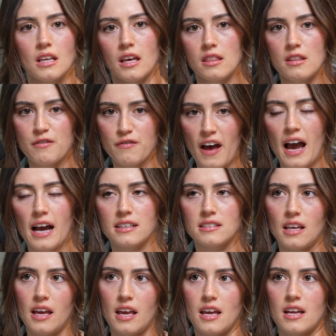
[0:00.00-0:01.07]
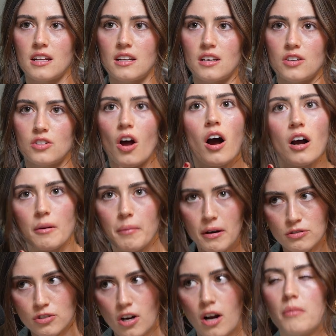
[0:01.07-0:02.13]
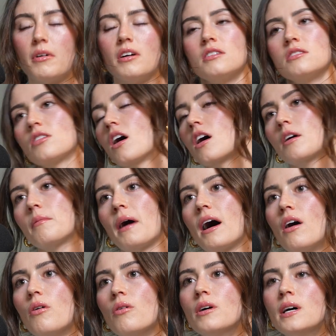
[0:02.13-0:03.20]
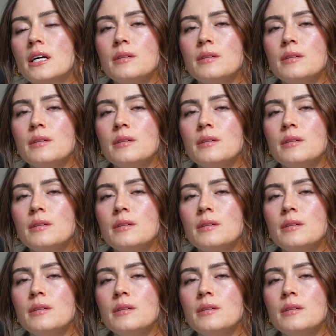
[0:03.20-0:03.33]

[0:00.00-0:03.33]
and the facts and talk about trauma and talk about